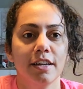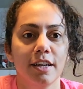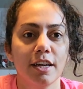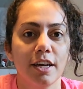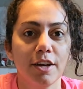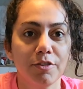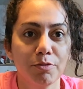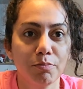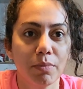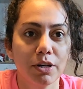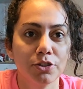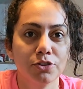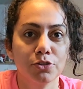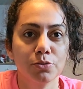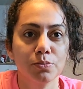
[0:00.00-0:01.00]
if
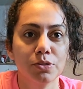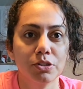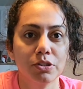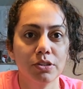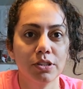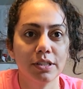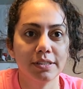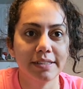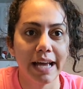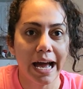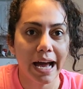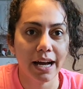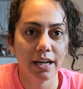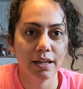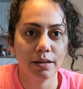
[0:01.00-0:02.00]
mushrooms could
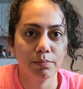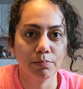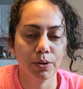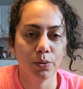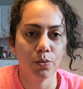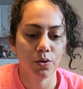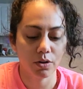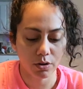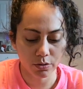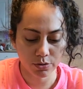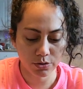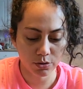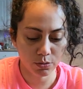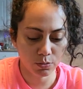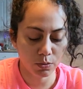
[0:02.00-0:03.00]
attack, but were
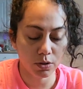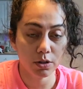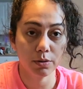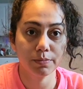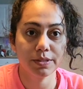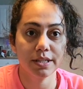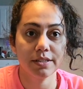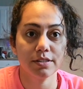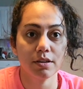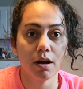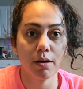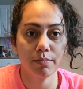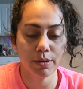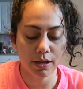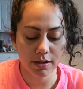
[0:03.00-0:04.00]
also worms and
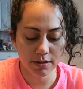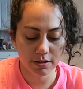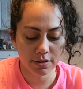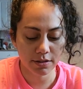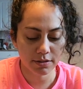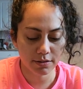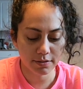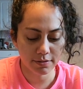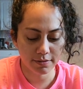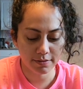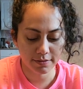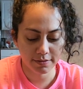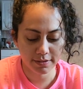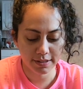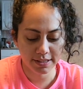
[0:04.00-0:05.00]
zombies.
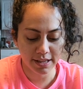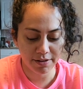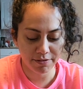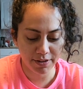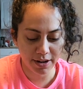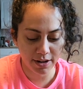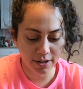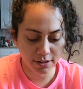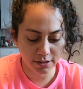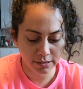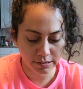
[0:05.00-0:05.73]
Is that fair?